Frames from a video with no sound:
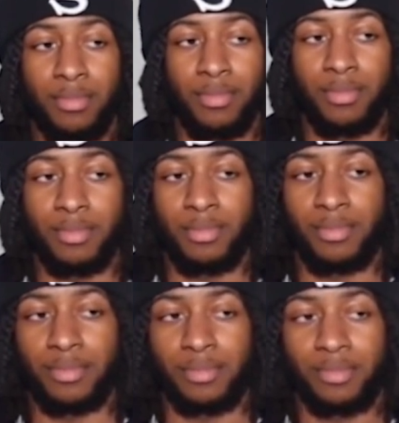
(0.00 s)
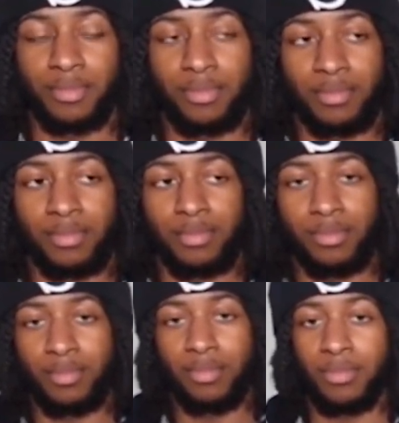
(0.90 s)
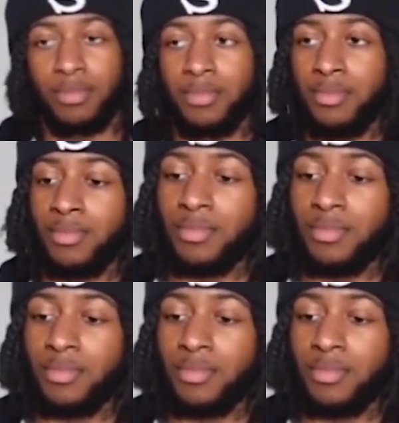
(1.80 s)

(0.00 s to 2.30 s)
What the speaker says: (not speaking)